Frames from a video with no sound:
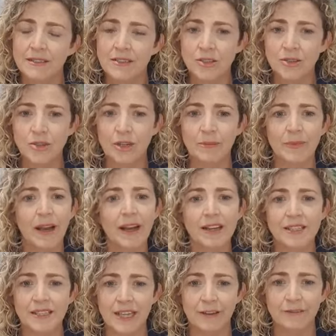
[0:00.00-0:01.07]

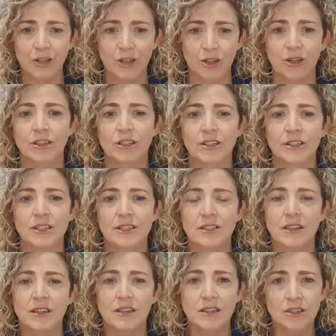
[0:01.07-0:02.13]

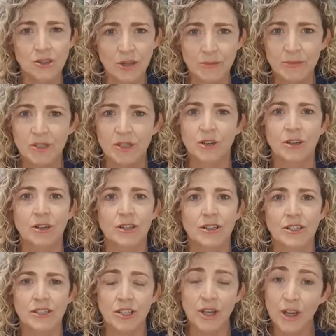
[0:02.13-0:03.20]
Staphylococcus,
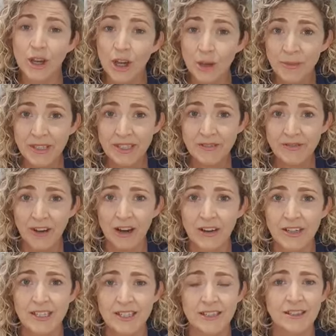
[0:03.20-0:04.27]
Streptococcus, the herpes
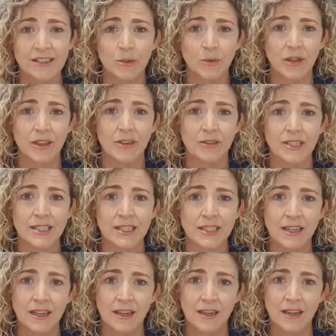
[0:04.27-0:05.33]
viruses. So whether
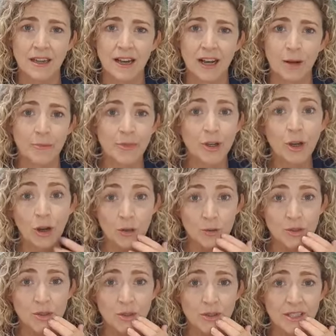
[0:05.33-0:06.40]
it's the
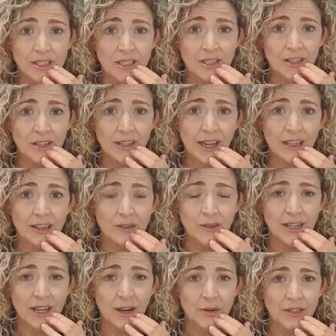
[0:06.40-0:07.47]
cold sores that you get the
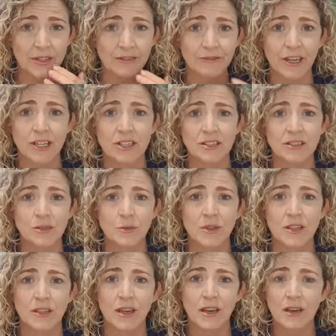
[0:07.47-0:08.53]
recurrent infections
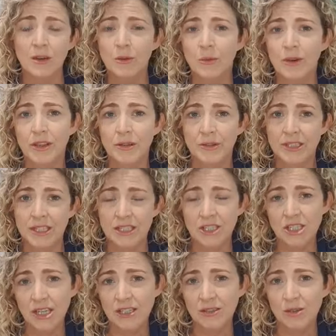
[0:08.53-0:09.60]
with, whether it's the
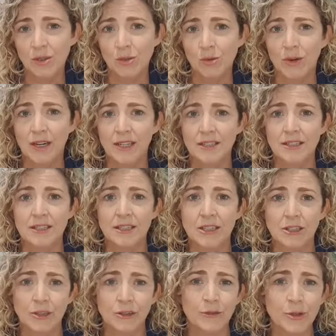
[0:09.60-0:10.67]
genital ones,
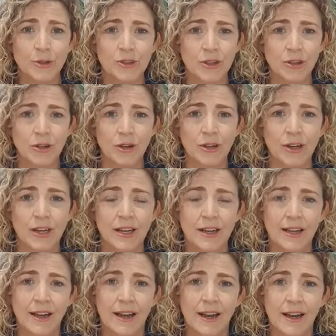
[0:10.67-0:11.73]
then you've also got
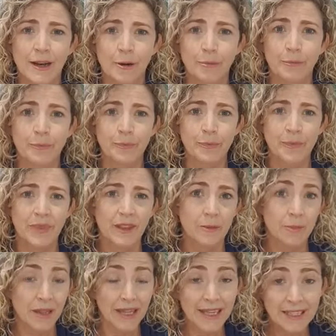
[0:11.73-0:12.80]

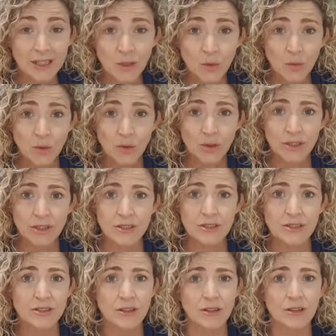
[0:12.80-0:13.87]
plantar warts,
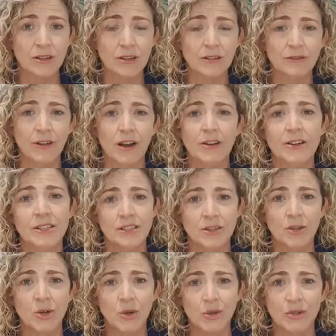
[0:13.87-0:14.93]
so the virus
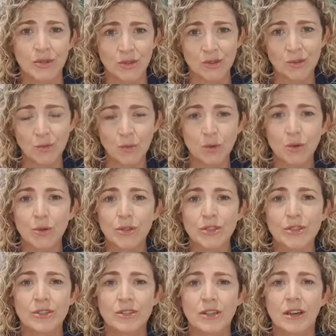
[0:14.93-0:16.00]
that causes the
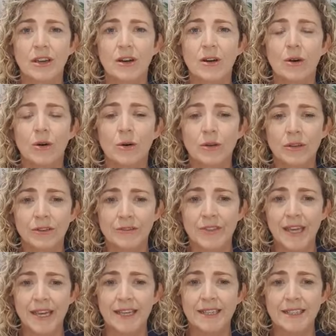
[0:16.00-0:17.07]
warts. All of
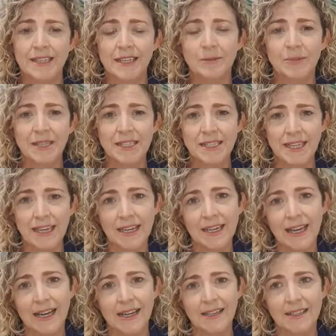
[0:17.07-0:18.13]
these can be
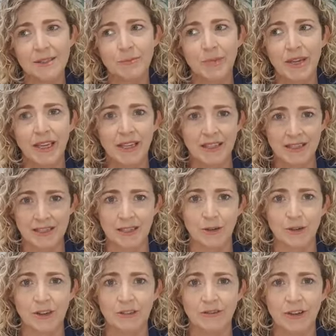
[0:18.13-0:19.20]
seen as being a
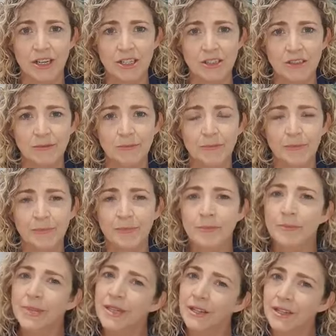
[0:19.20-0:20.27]
stealth infection.
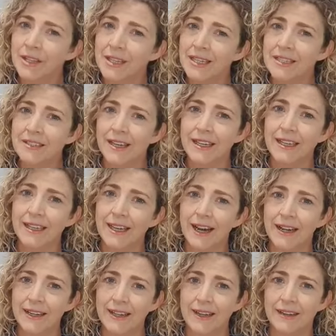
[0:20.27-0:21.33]
But other things like
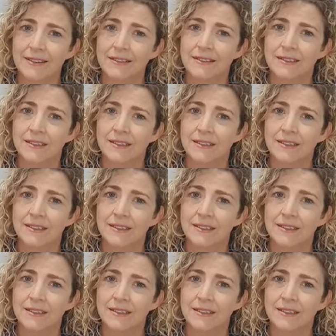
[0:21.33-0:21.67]
Giardia